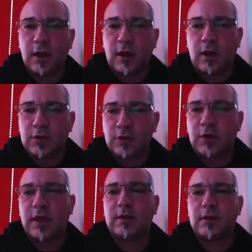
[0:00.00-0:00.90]
how to
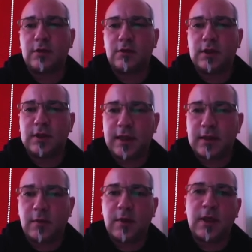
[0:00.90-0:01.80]
connect it to the
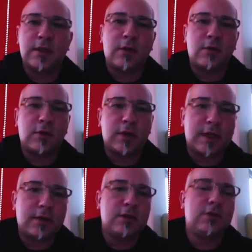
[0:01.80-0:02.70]
database, how to
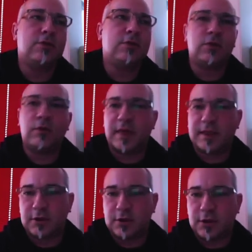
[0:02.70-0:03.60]
connect it to a
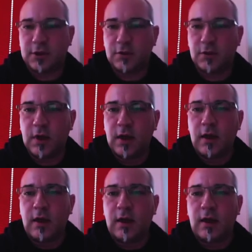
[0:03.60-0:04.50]
message queue,
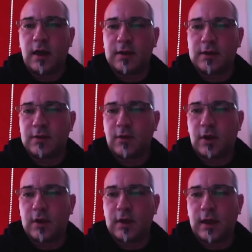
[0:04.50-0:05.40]
and so on.